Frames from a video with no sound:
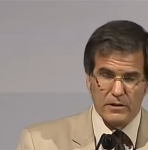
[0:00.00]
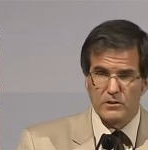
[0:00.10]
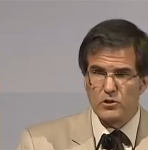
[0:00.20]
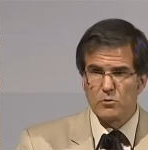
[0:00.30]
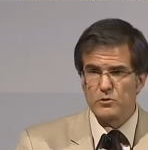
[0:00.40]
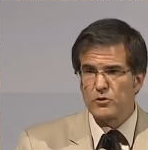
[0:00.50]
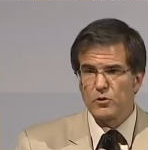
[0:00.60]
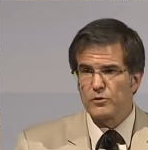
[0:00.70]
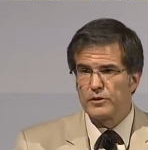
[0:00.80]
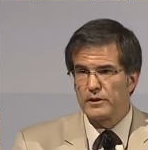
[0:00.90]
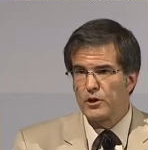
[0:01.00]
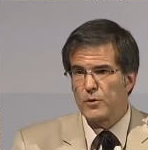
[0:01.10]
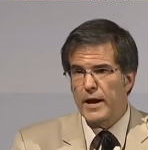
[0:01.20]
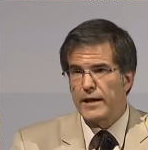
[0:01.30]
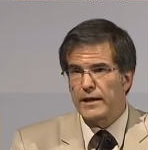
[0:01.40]
it's always called the low
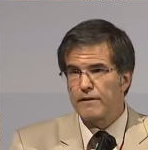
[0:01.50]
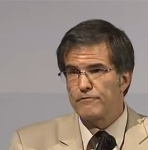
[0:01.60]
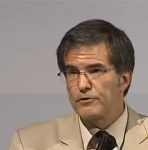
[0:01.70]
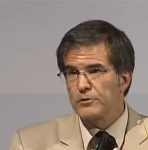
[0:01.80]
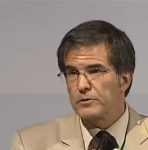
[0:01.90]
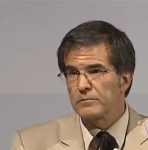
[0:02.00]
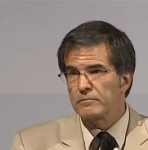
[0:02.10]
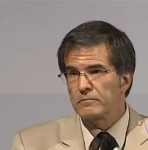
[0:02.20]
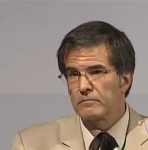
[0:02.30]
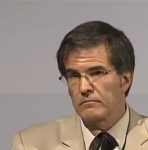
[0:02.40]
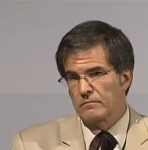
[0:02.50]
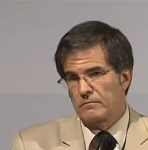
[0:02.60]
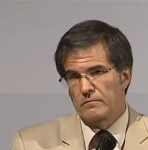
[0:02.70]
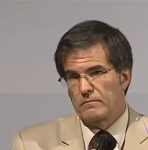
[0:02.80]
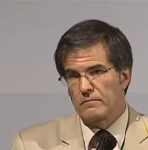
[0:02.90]
hanging fruit.
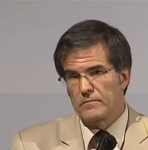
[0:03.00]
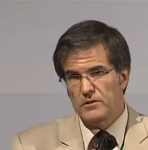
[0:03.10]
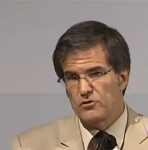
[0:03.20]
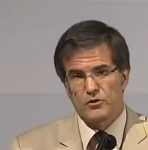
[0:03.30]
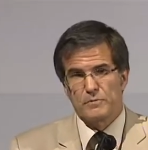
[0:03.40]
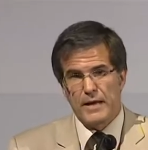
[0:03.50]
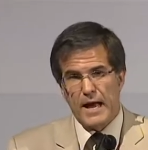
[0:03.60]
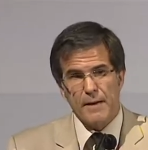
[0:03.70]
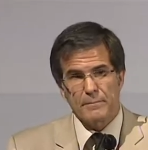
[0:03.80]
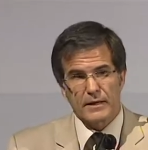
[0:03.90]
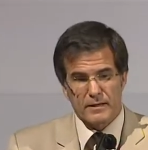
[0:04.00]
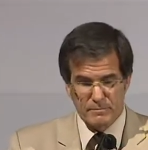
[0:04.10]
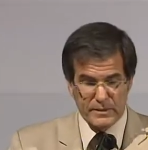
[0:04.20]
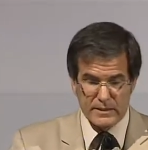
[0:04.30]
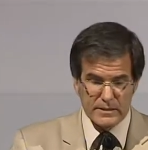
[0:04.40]
This should be happening,
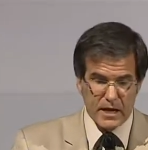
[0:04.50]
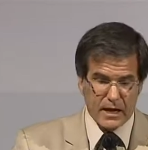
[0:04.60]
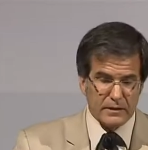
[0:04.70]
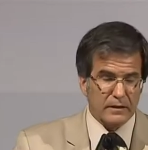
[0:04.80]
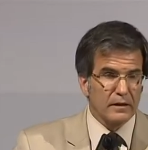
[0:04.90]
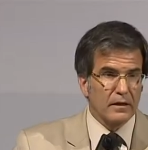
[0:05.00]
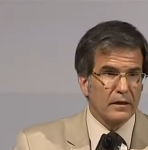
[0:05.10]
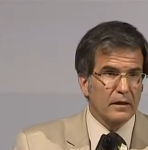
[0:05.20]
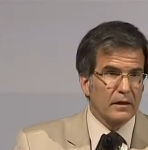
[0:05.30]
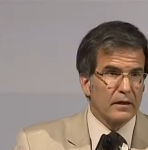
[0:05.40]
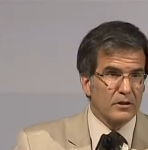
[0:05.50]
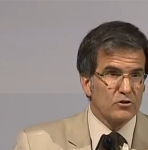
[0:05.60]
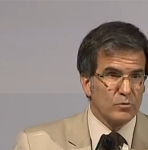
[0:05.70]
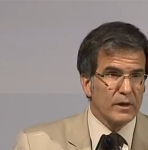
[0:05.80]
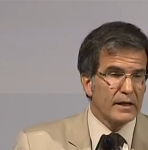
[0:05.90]
but it's not.
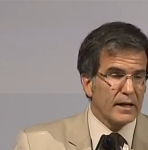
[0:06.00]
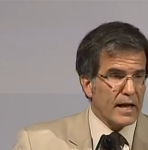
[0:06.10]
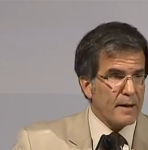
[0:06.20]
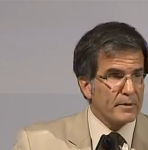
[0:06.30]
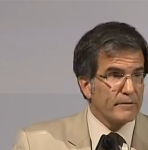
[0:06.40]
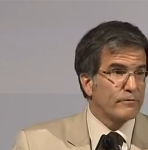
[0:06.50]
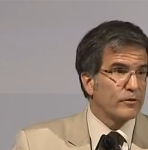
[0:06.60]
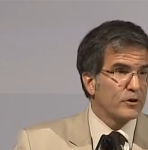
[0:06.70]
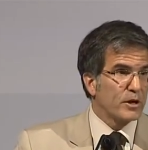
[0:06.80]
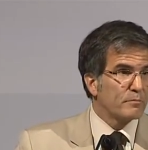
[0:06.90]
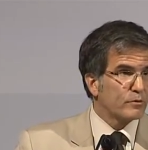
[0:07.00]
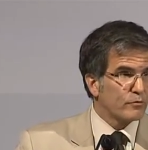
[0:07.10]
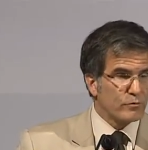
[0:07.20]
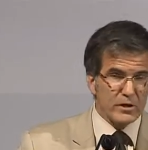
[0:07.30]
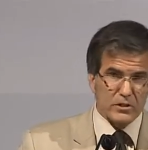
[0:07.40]
It's really not happening for a number
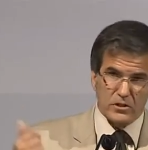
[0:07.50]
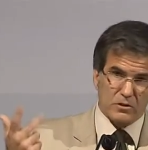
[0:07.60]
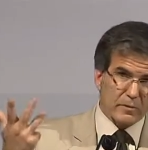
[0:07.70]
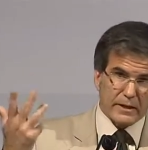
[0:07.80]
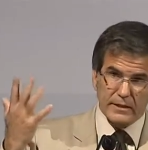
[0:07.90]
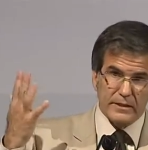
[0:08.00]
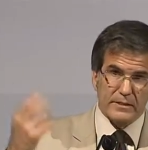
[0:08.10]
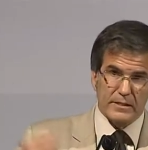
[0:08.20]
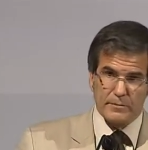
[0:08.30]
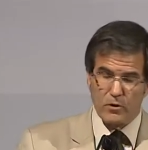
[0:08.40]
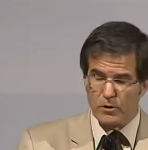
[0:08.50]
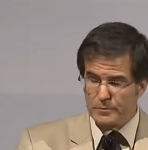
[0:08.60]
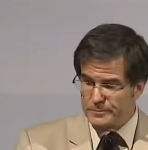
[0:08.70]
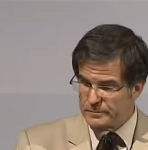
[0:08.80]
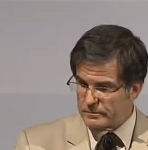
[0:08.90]
of reasons, and we can list them
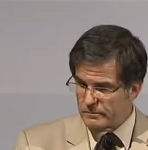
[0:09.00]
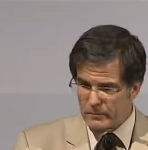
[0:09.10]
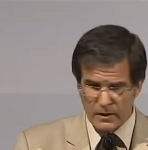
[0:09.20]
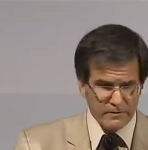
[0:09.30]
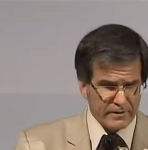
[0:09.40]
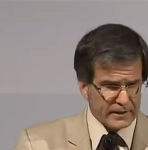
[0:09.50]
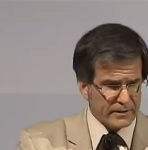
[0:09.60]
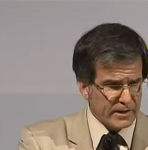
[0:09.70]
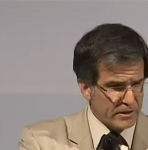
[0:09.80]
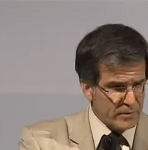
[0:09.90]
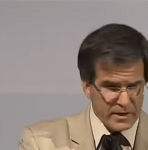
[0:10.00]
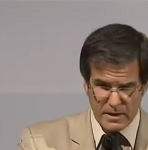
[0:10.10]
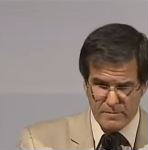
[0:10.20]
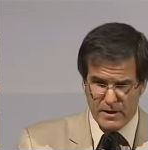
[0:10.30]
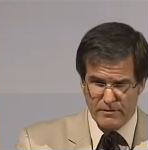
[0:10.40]
all. In fact, I got a great
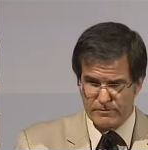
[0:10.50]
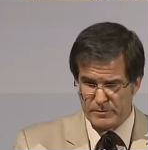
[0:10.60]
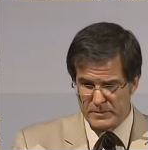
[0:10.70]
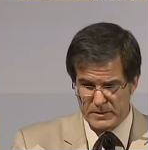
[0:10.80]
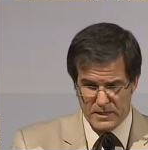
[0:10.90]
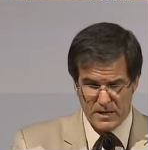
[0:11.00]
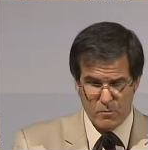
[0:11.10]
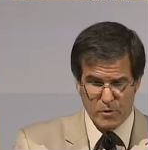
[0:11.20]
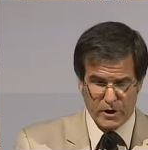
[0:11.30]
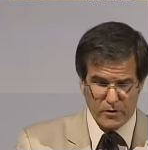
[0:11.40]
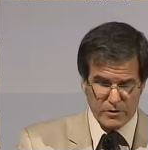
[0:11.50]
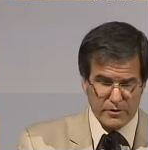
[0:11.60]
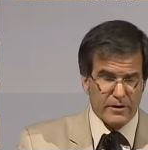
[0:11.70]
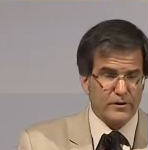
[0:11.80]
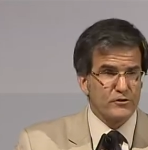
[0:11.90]
email from the team working on our
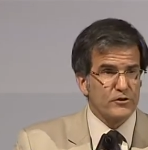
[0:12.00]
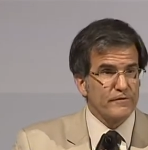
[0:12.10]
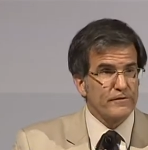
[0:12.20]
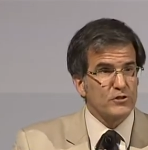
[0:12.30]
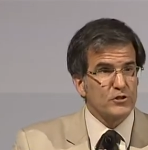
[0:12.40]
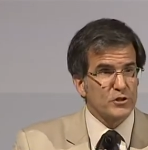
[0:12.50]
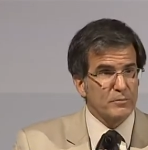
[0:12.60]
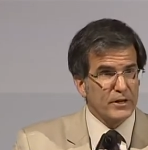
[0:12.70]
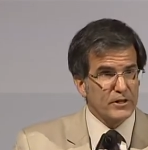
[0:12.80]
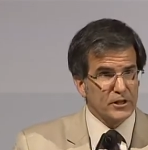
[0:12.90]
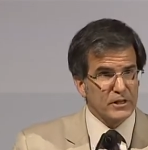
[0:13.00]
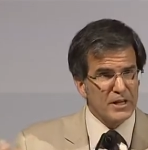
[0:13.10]
energy efficiency project,